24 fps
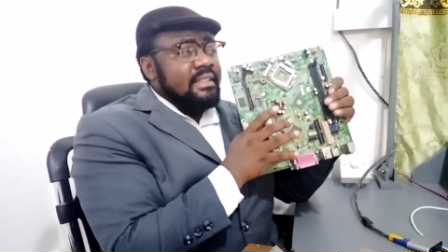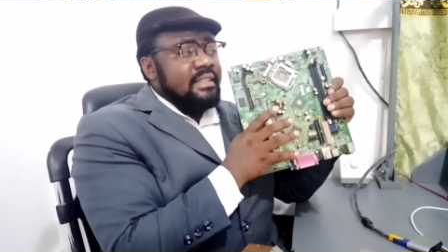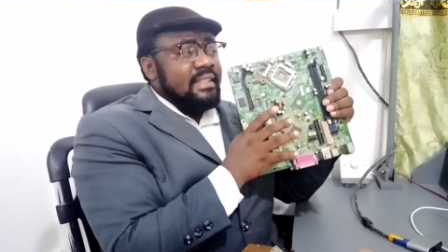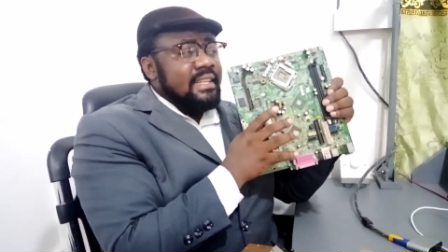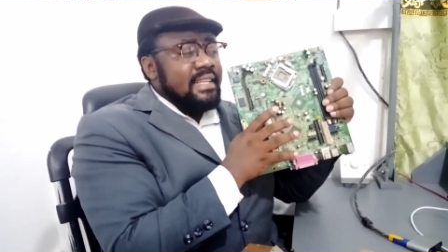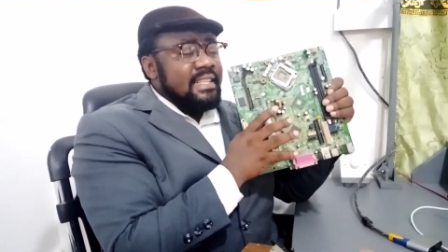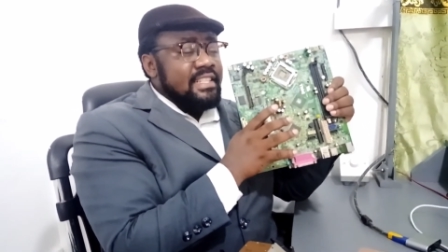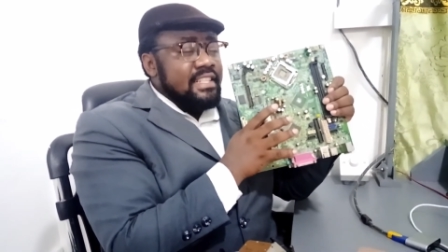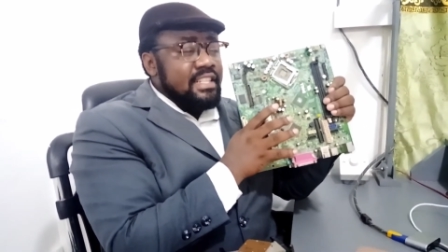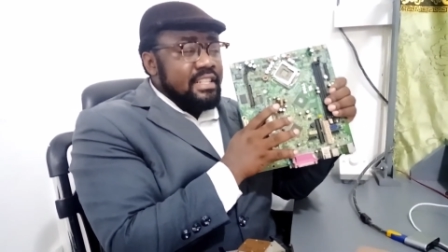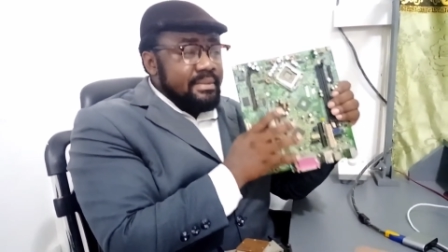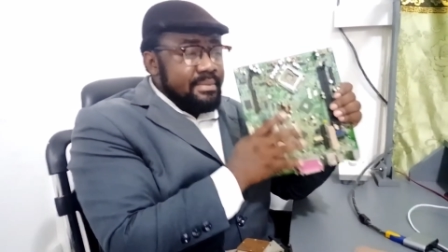
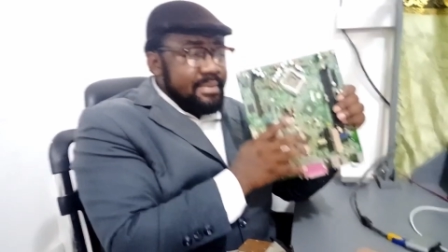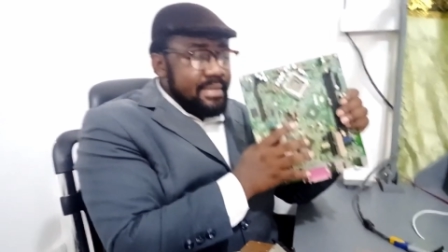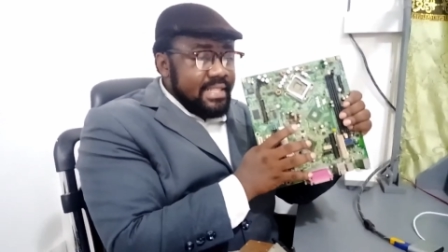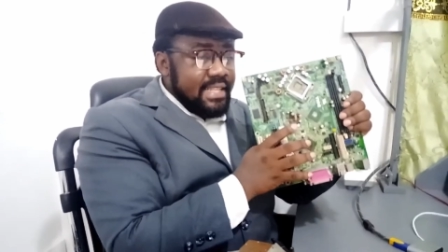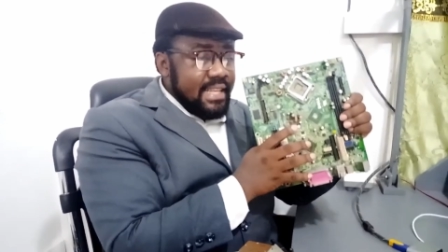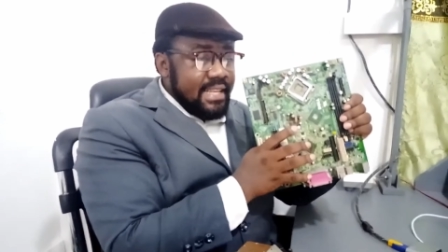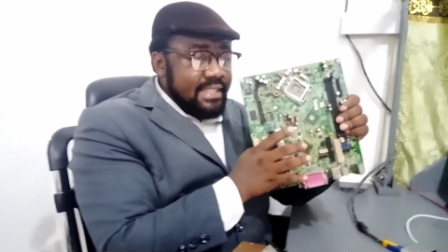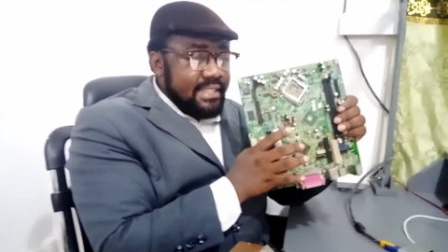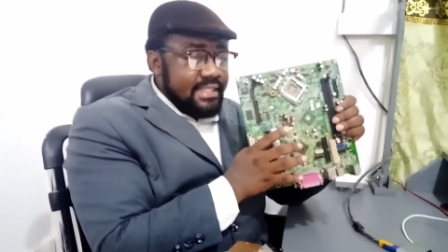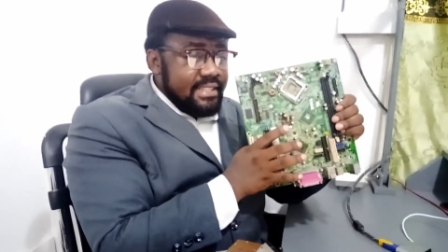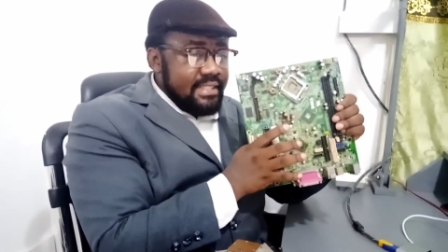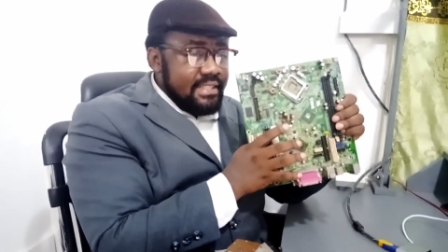The
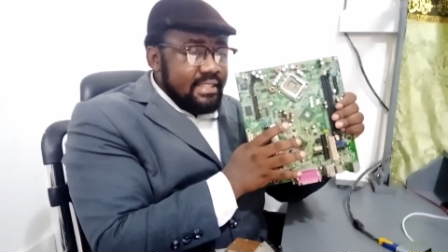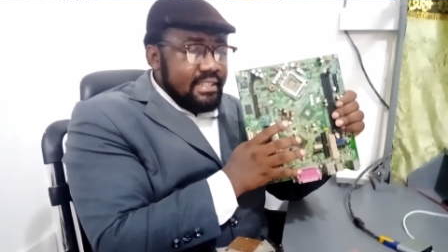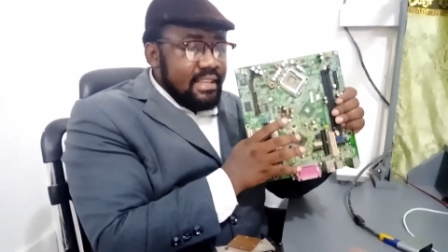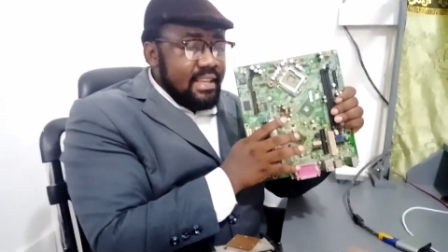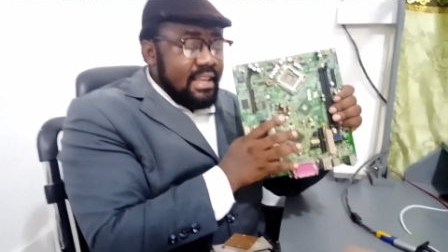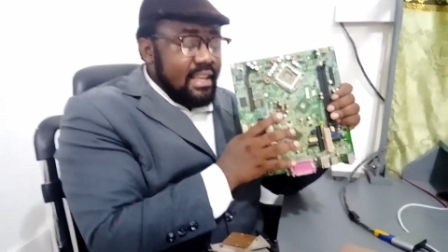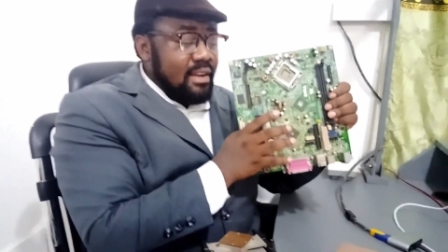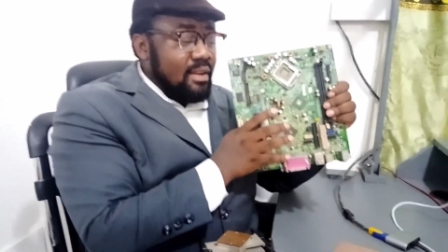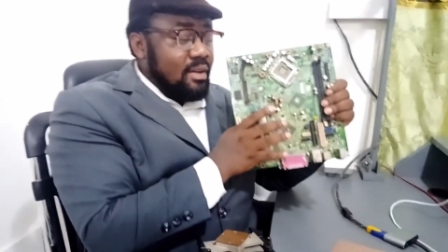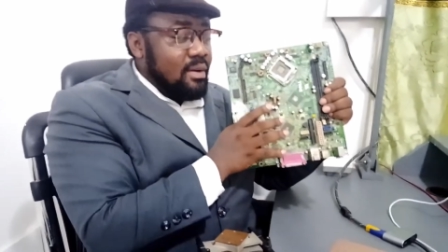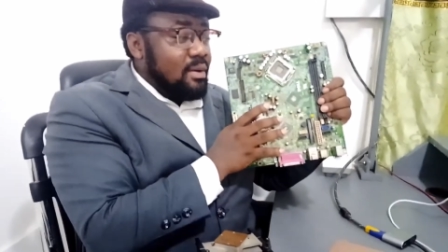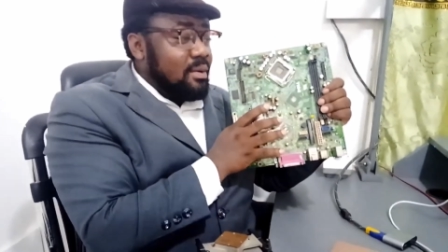chipset.
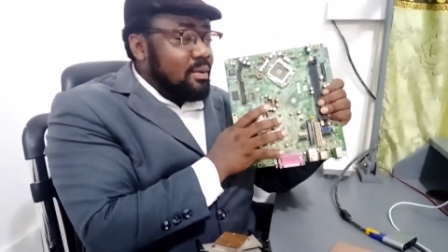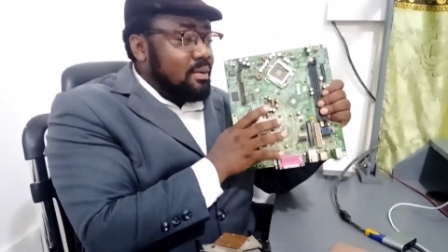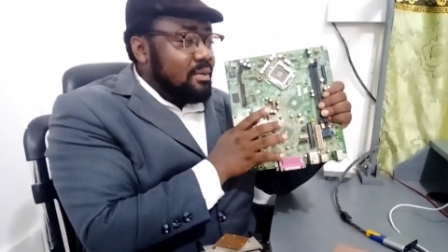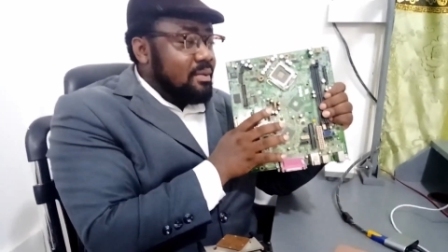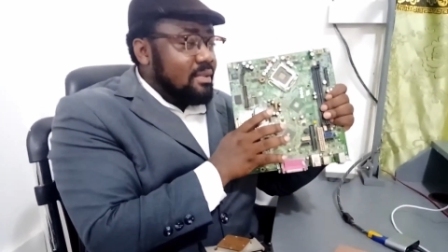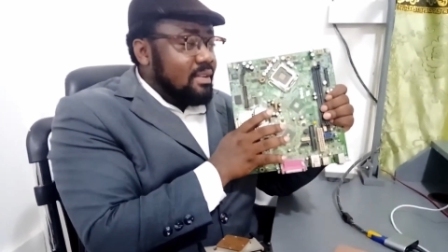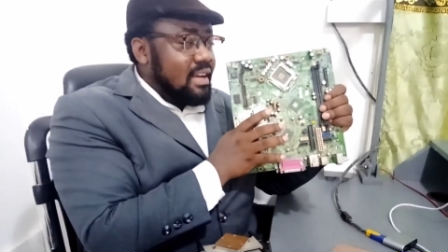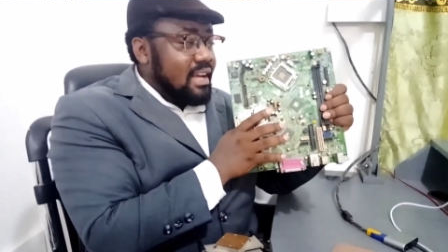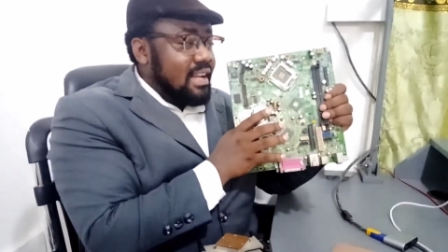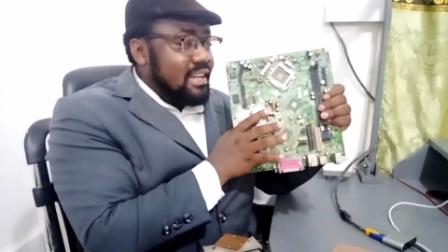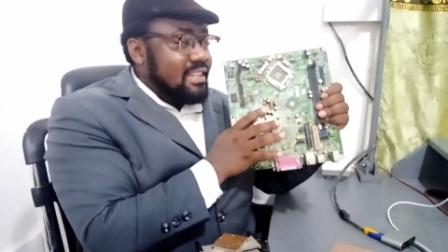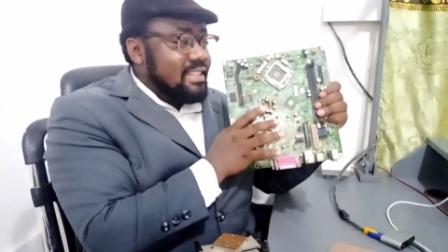Hello?
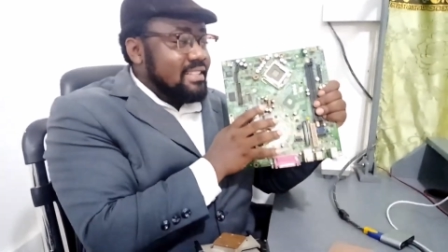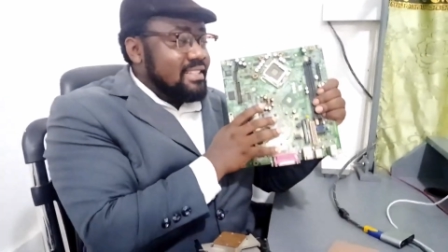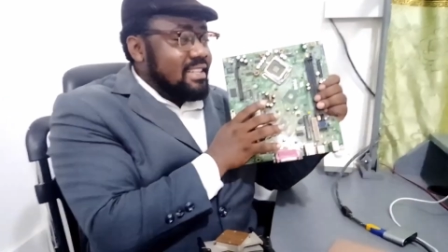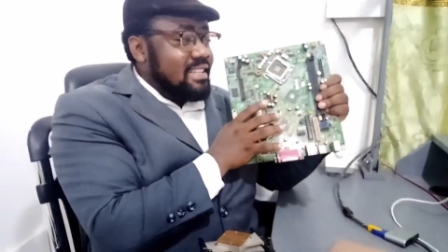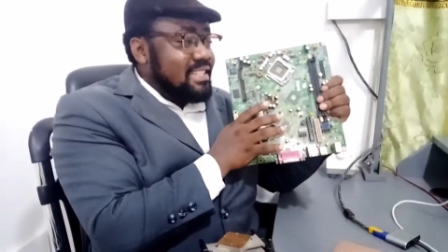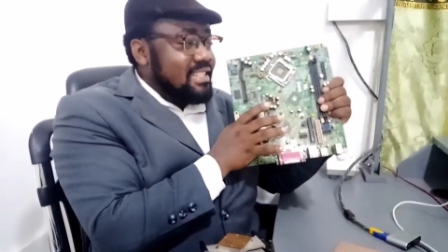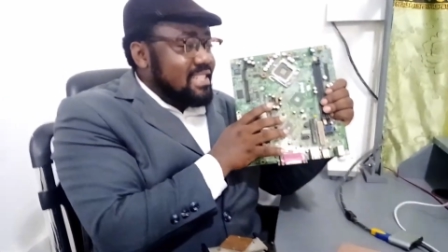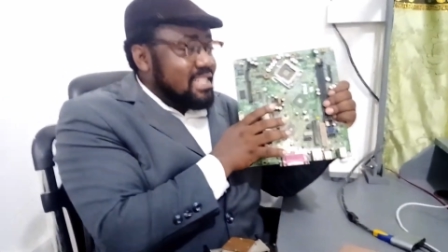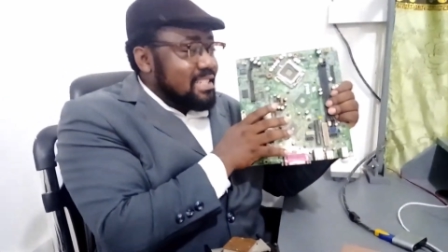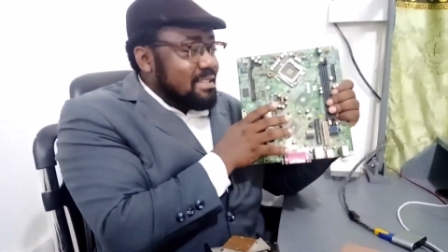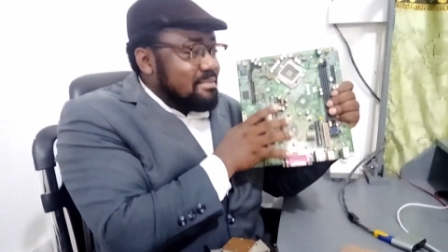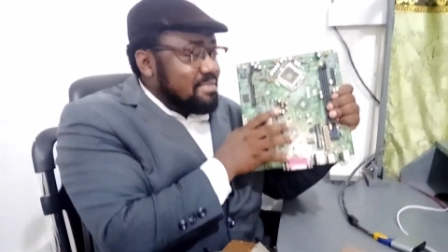I didn't say
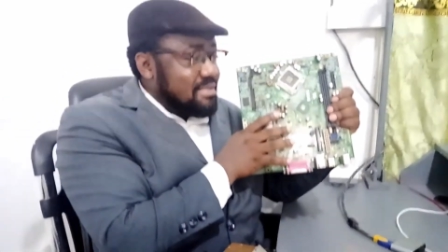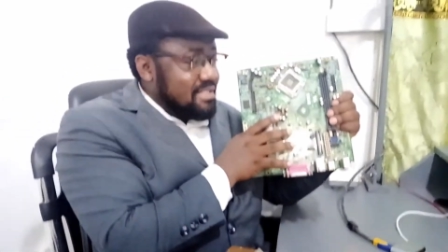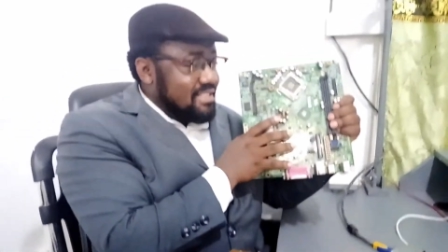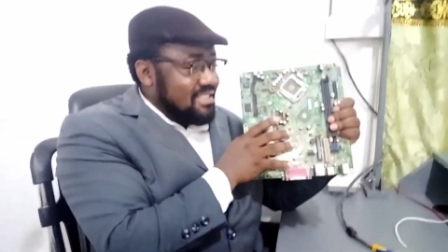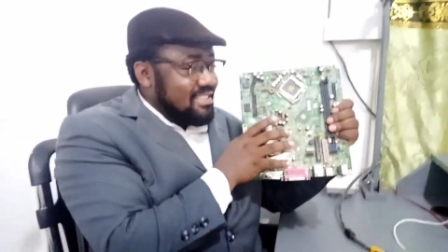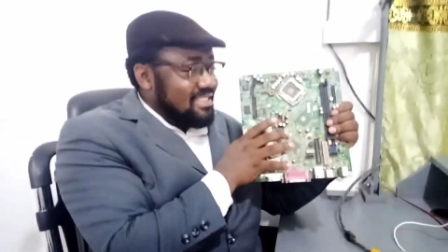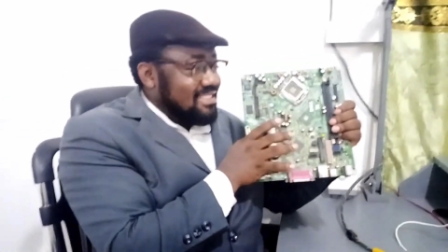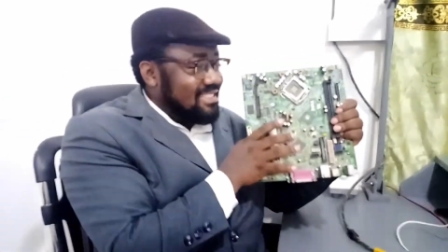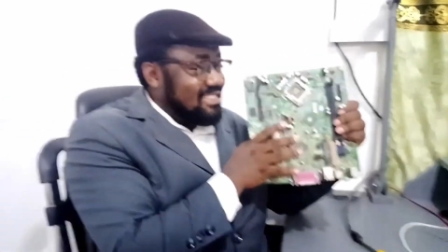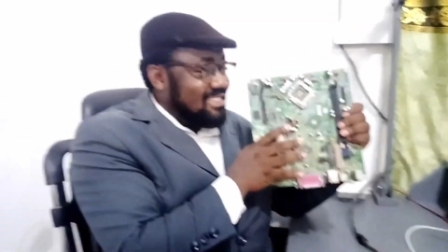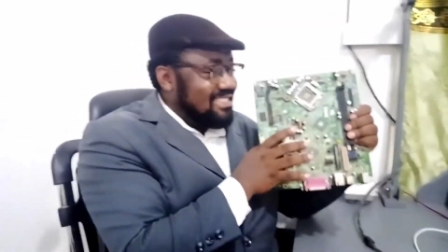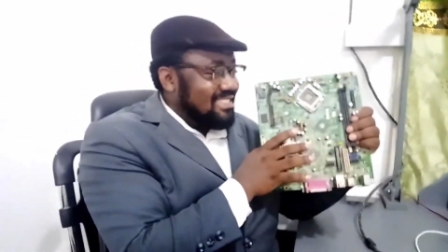
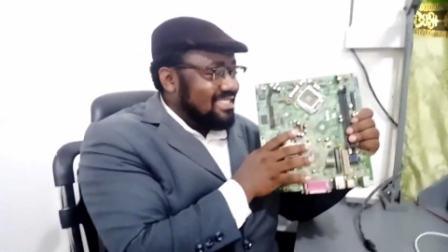chips.